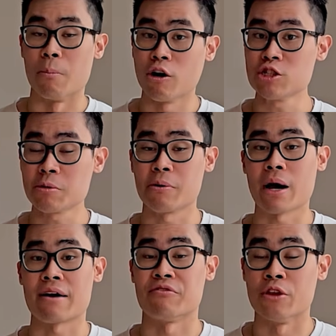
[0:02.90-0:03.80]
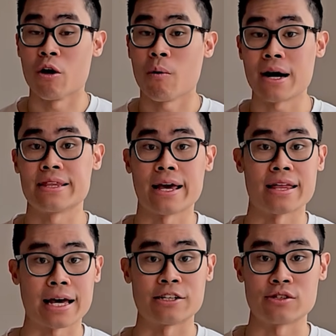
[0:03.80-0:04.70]
most people have no idea
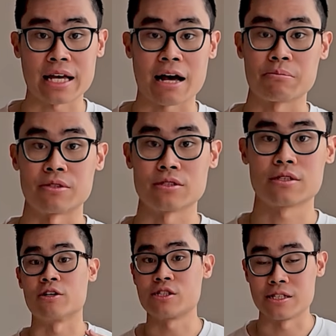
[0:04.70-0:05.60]
that it just happened. Because